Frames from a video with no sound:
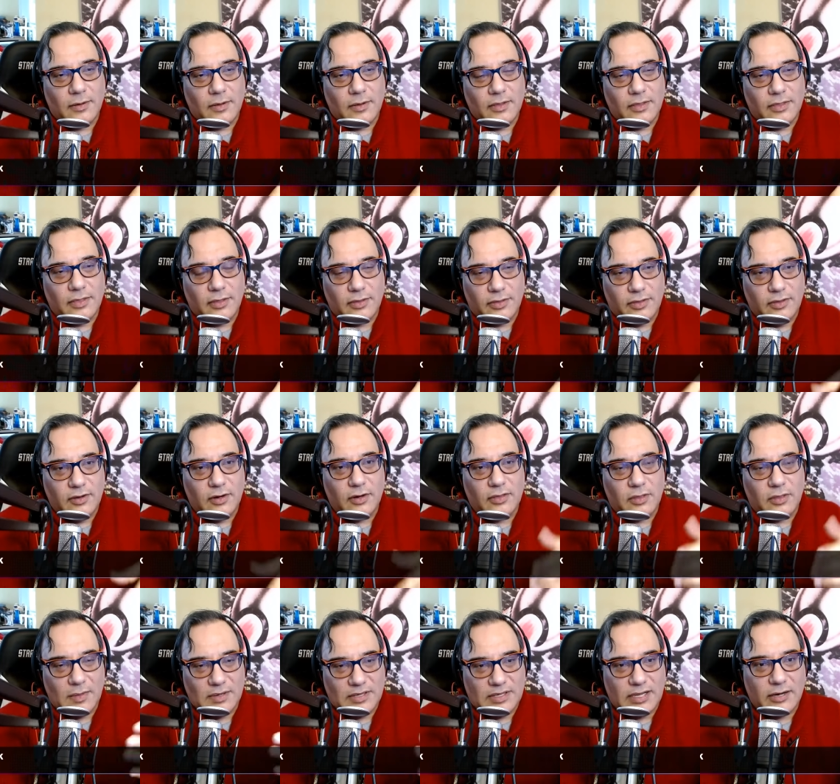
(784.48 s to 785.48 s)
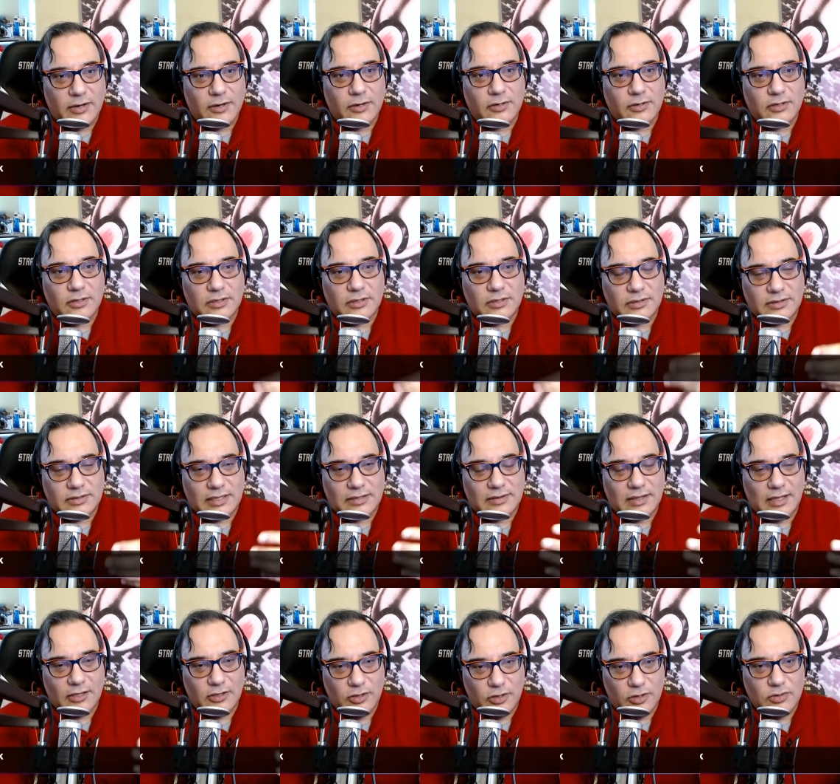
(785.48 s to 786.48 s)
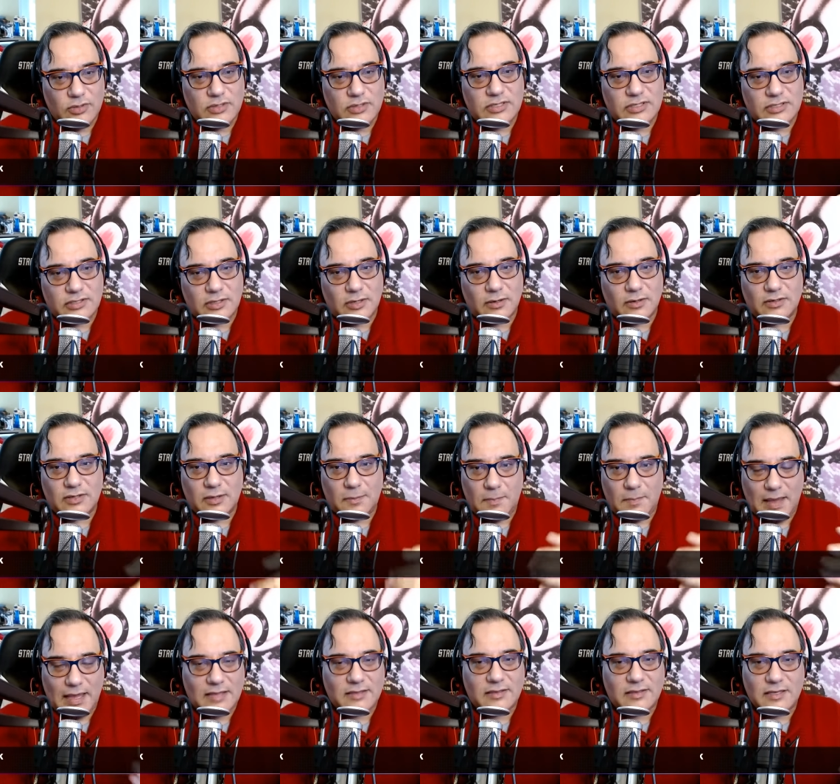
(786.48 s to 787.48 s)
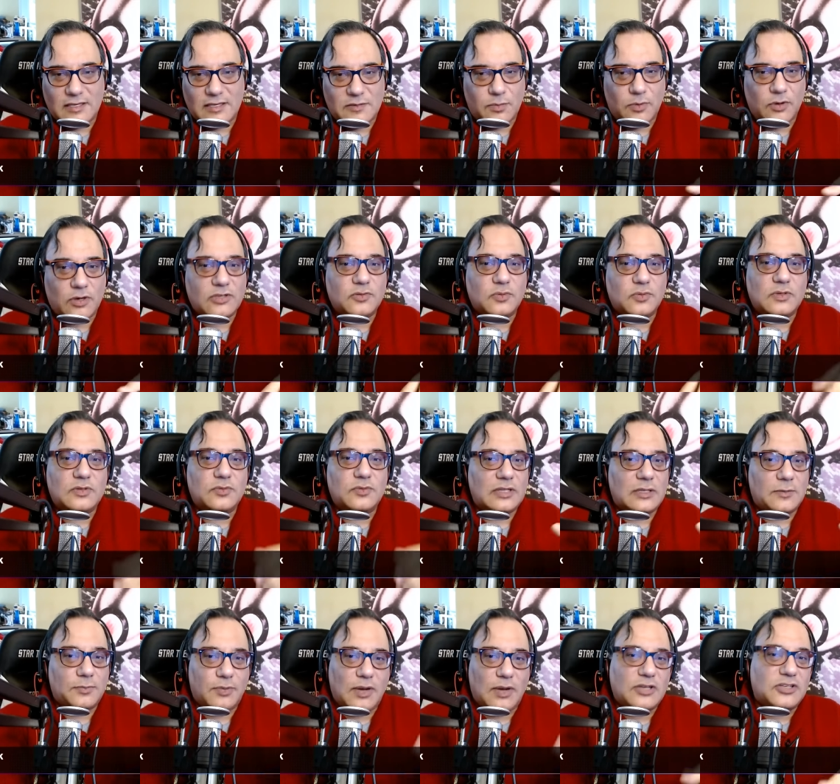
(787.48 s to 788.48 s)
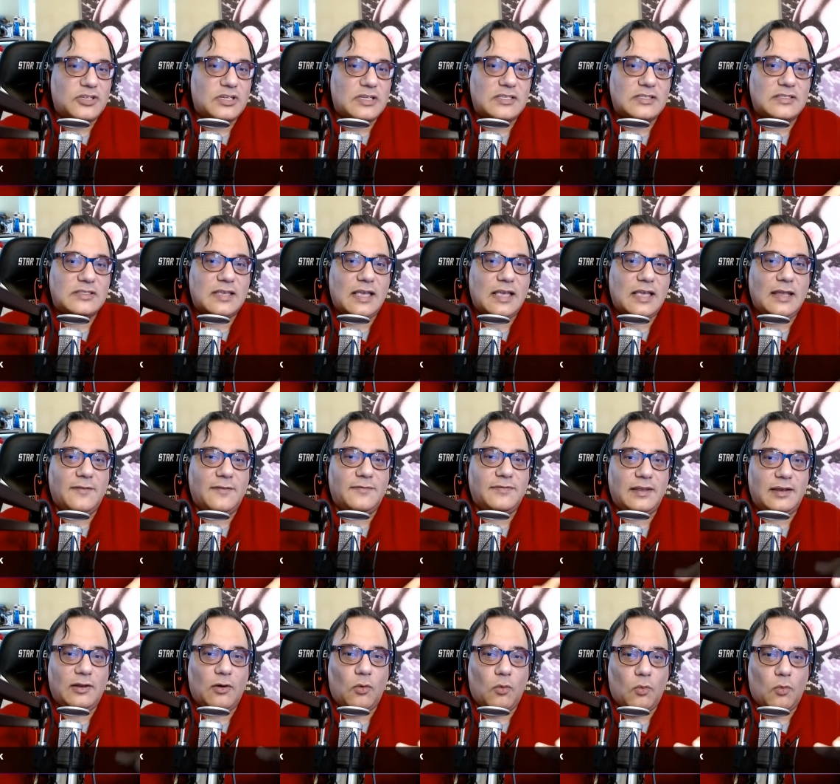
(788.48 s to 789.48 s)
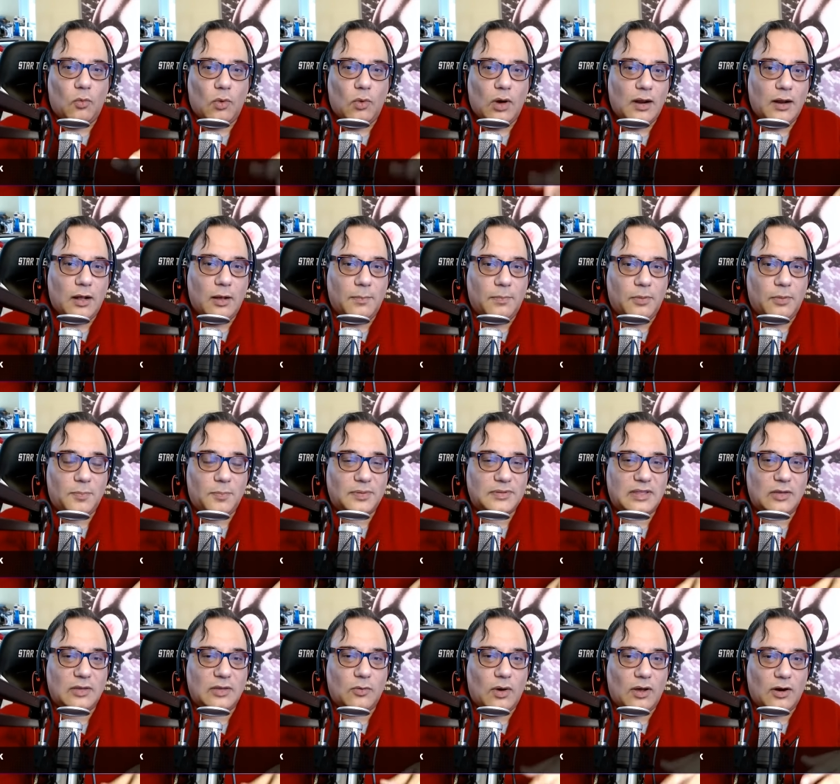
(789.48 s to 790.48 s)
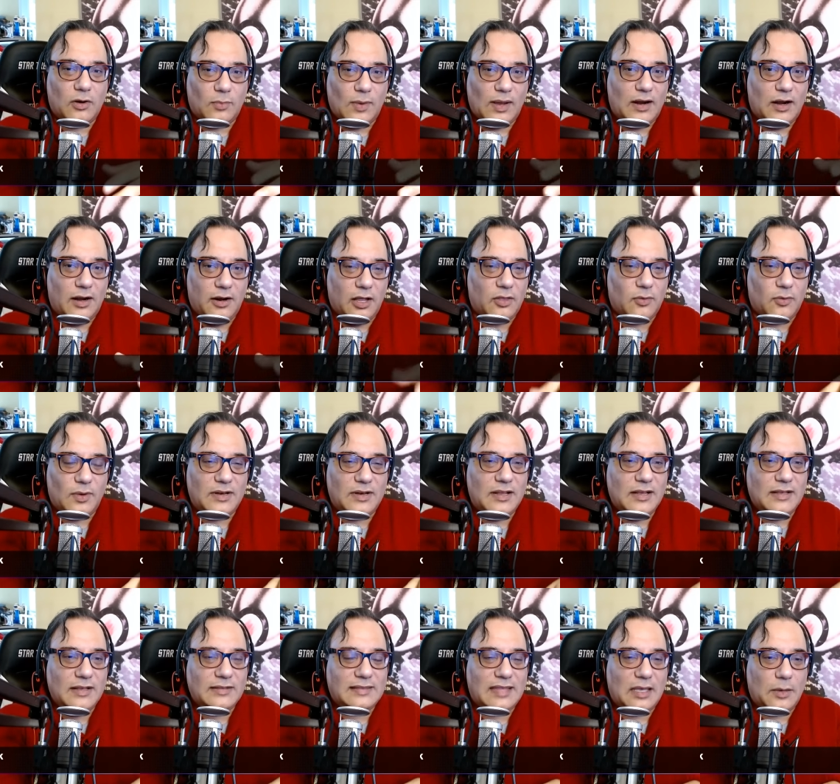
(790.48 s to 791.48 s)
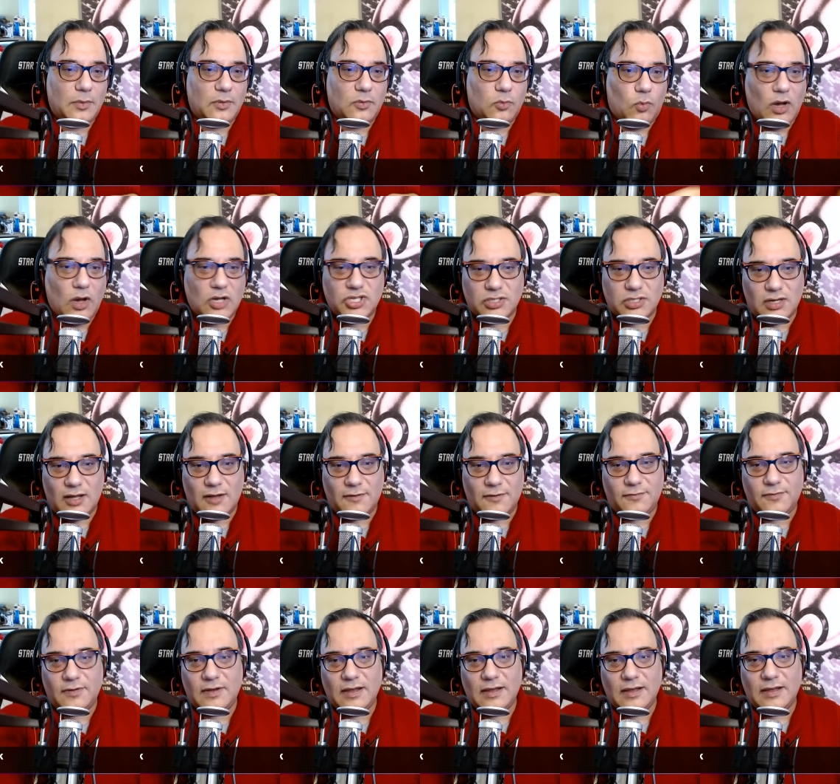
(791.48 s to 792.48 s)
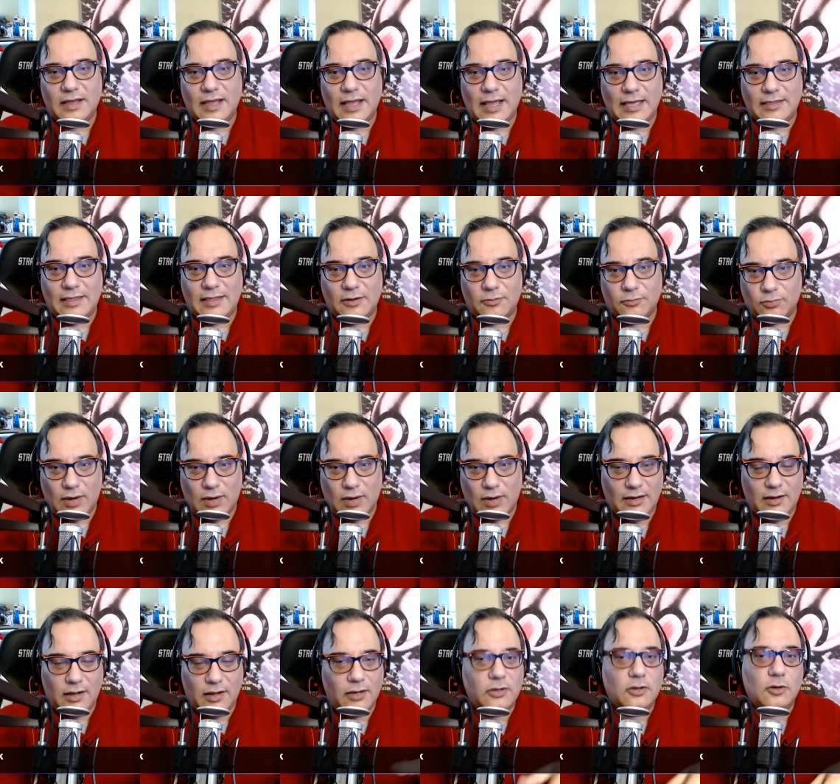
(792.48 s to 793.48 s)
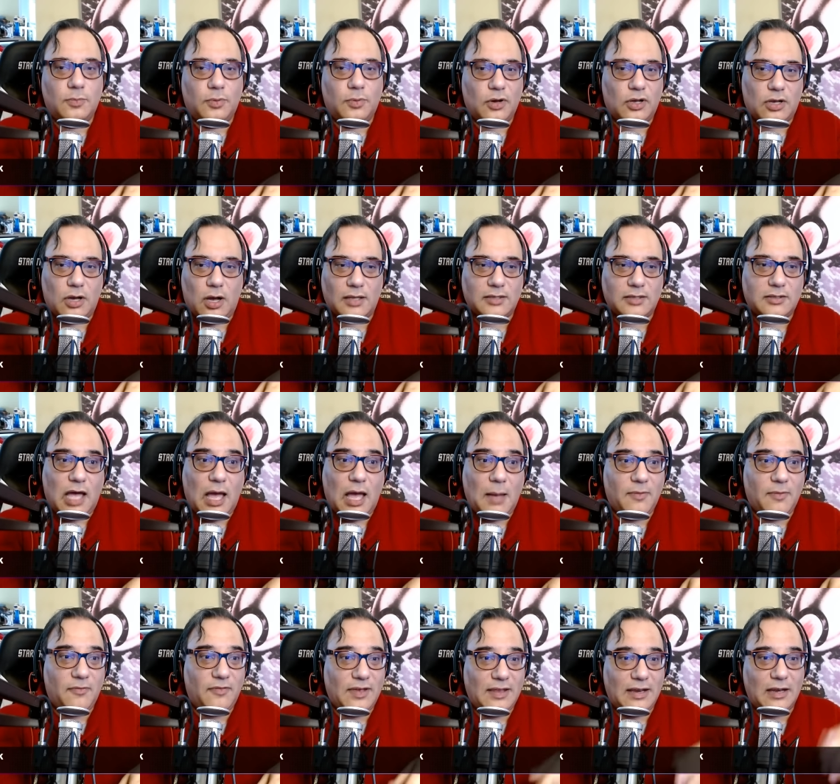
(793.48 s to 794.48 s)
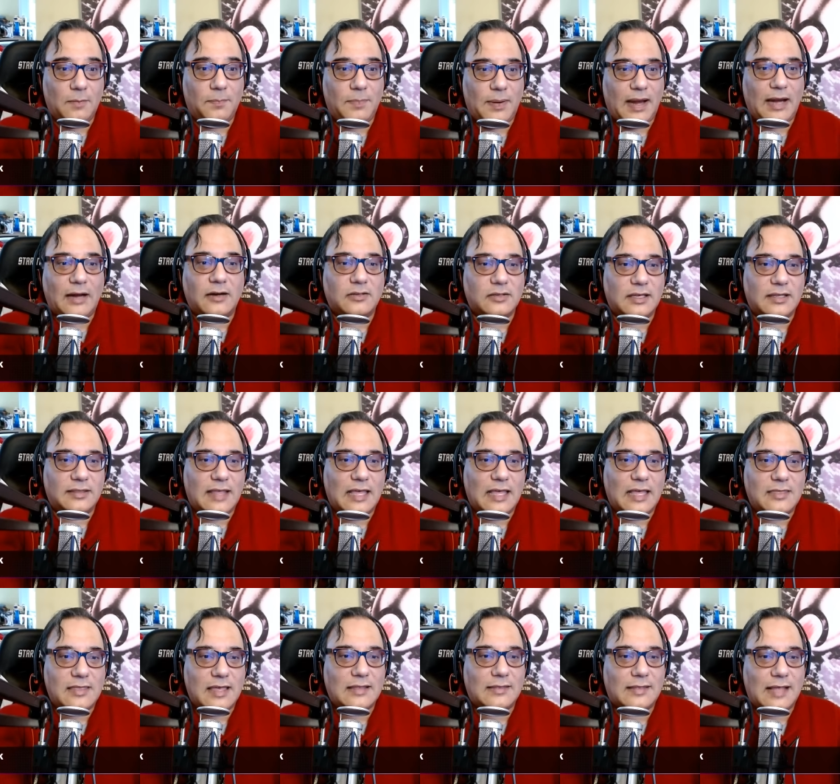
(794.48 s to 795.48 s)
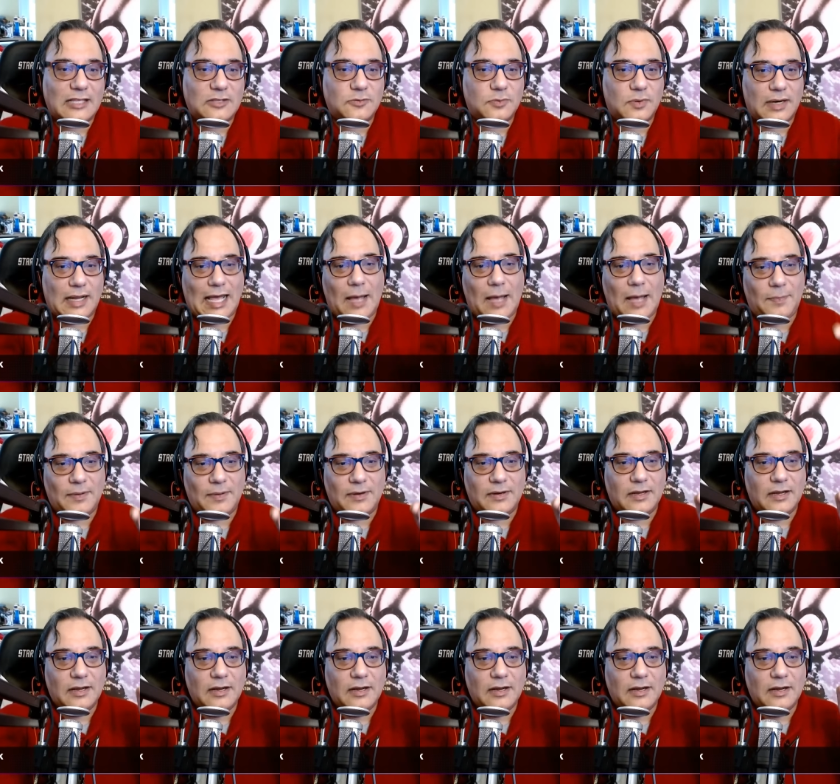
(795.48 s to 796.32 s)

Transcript: the material that they used to make these books was really precious. And if they don't want a book, but they want to write another one, they would wash it off and then write a new book on top of it. And apparently they think that's what happened